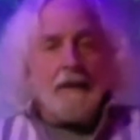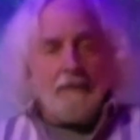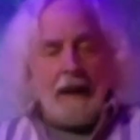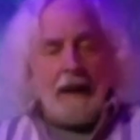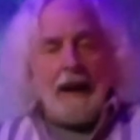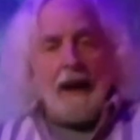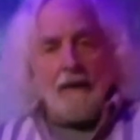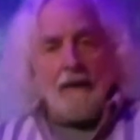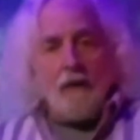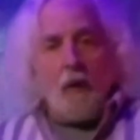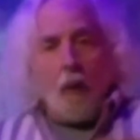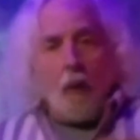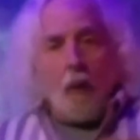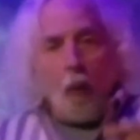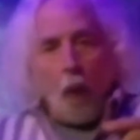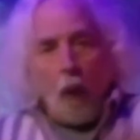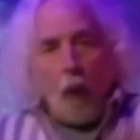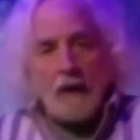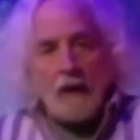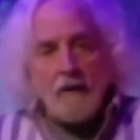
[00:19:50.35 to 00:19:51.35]
they have
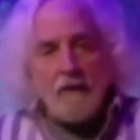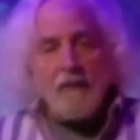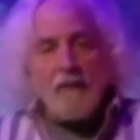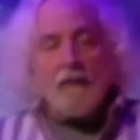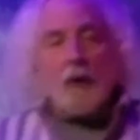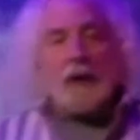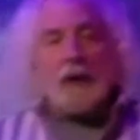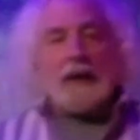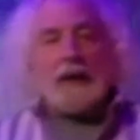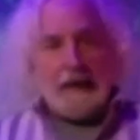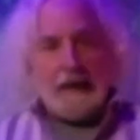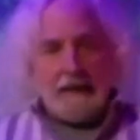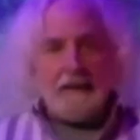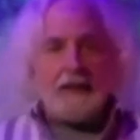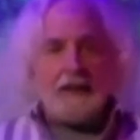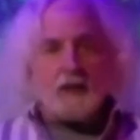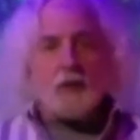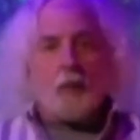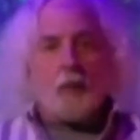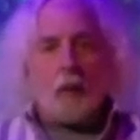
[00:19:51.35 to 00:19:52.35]
one foot in
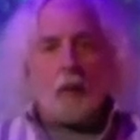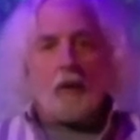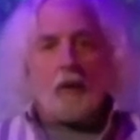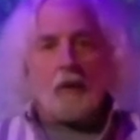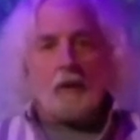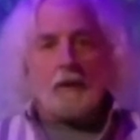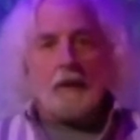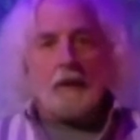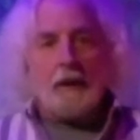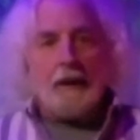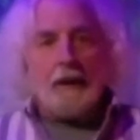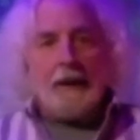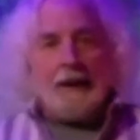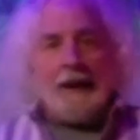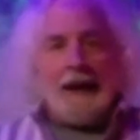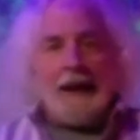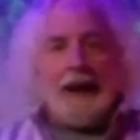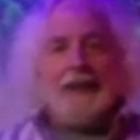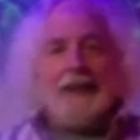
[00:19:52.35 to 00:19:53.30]
this world and